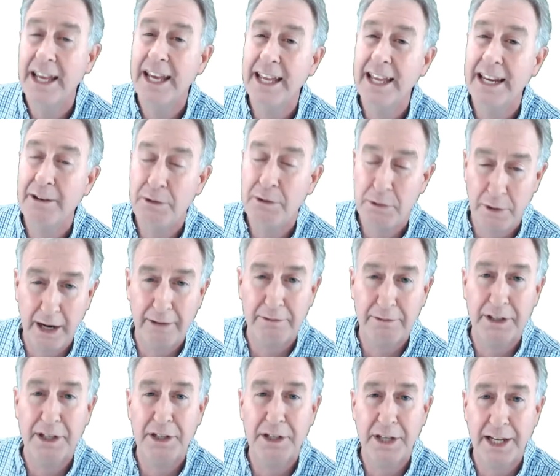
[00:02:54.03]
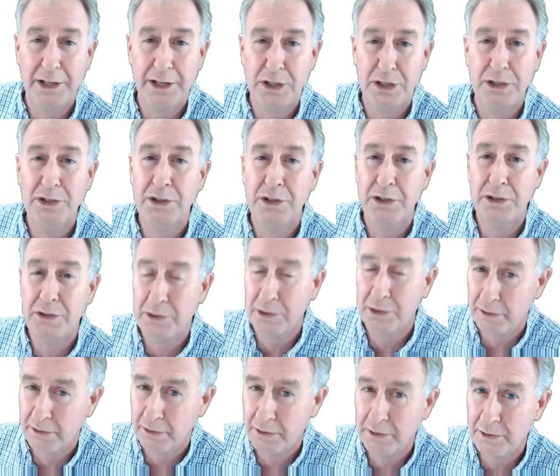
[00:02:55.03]
and a traveling tangent to the
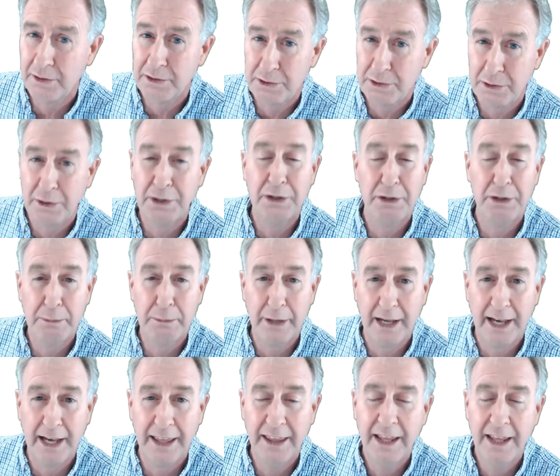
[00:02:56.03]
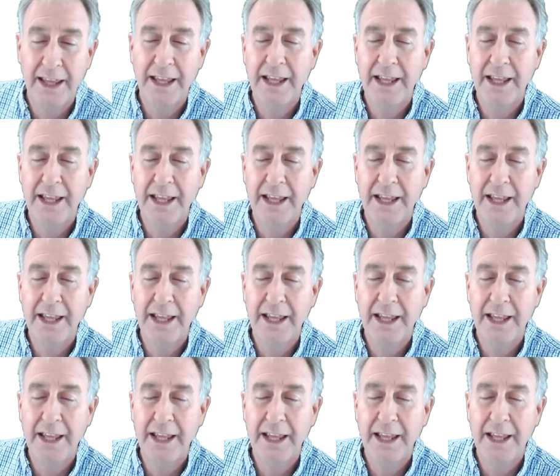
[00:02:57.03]
cir to the circular path.